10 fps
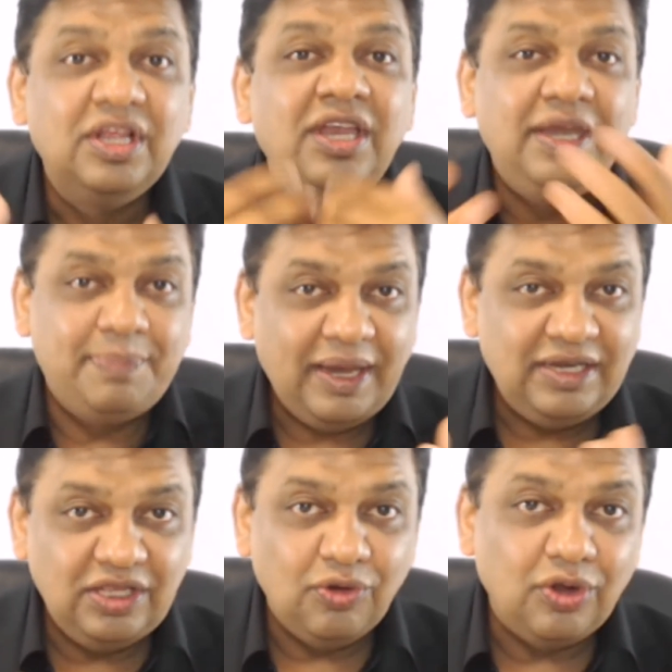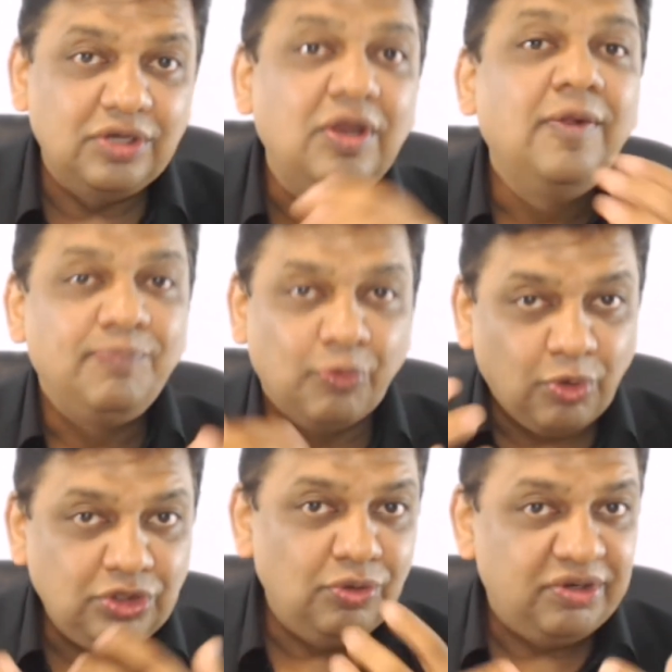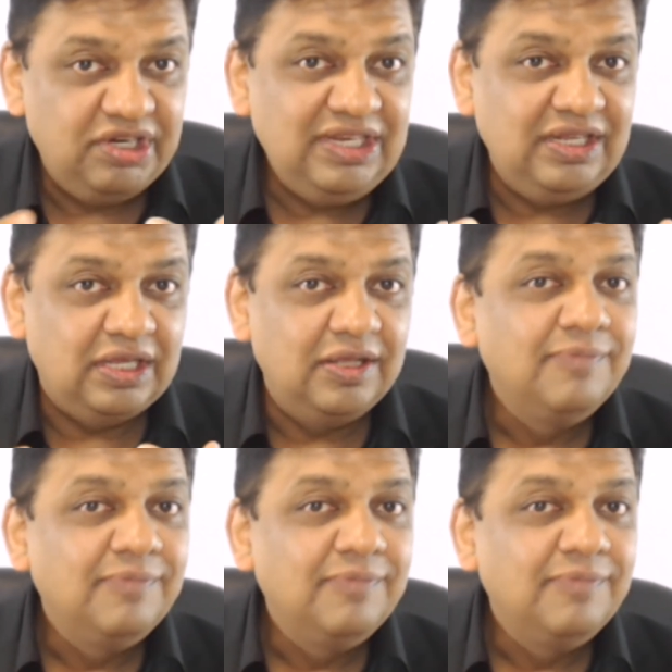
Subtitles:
depending on what you are reading.